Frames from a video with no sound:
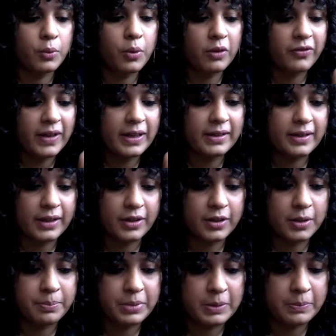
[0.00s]
who are fairly
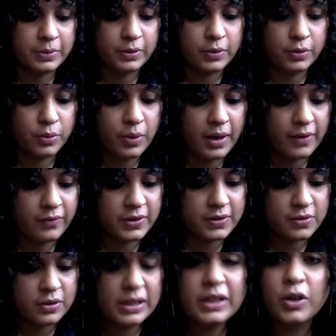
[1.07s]
regular people, who have
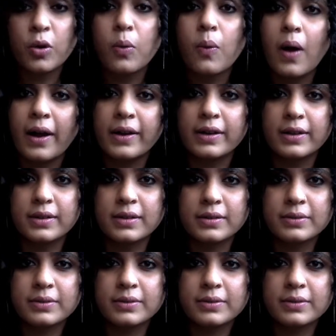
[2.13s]
this really quiet,